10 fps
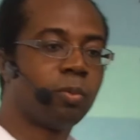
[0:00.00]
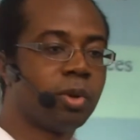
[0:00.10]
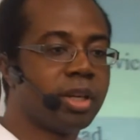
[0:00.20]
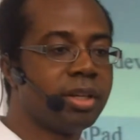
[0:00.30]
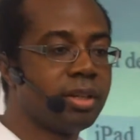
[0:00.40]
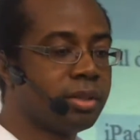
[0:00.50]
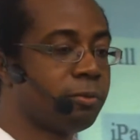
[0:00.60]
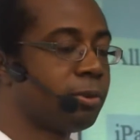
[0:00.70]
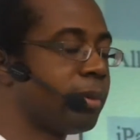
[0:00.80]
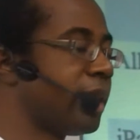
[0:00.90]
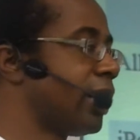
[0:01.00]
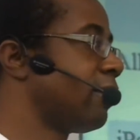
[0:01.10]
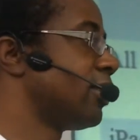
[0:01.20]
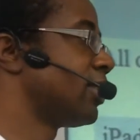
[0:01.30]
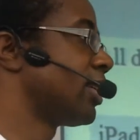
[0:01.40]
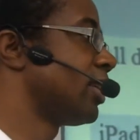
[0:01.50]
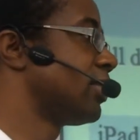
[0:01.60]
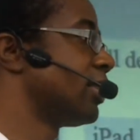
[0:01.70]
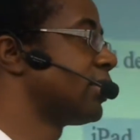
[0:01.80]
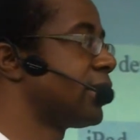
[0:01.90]
One format I haven't
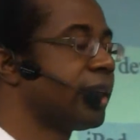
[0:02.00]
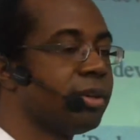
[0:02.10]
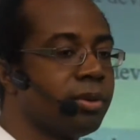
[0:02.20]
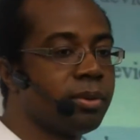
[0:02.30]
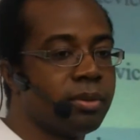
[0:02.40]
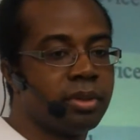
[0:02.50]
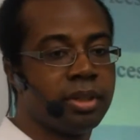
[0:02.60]
discussed is Kindle.